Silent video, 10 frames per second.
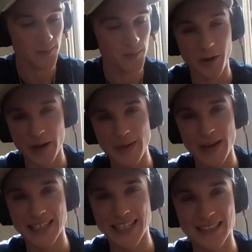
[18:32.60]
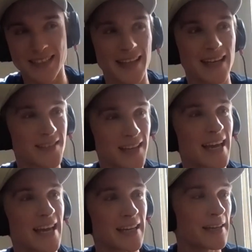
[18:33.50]
program that I did into that. It's like,
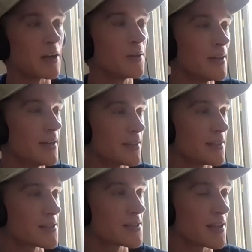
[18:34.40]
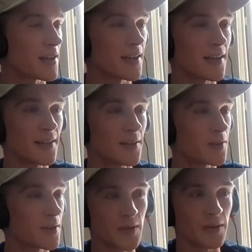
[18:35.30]
hey, this is
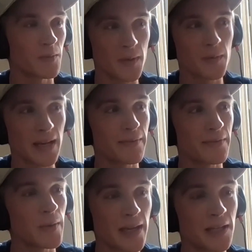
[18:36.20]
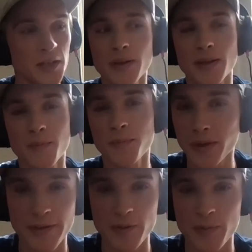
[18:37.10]
we believe that we can do it. Put
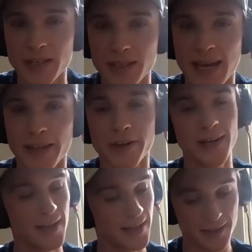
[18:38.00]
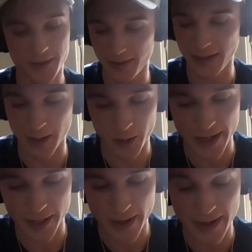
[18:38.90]
everybody together. Create
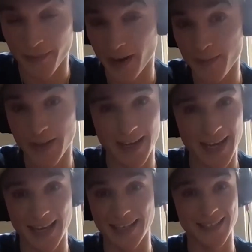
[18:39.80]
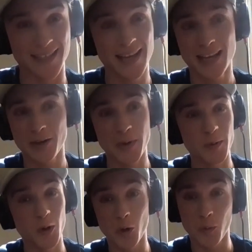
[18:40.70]
a great environment, and we were
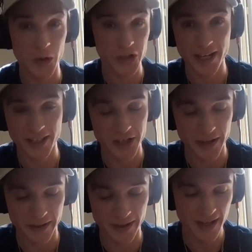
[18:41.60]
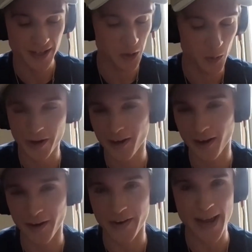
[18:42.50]
all pushing each other to work harder.